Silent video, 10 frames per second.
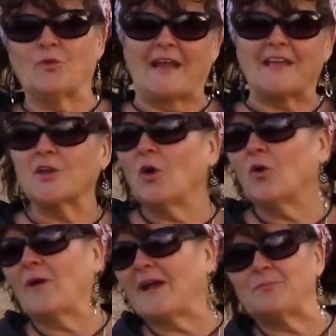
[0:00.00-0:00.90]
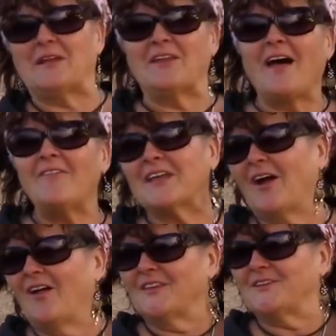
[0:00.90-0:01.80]
when I could go around and be
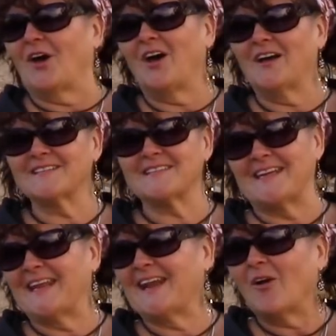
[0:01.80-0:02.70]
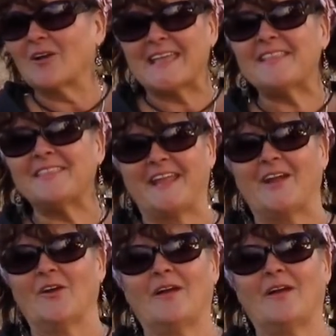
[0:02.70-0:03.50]
loving on the dogs, and I'll get there.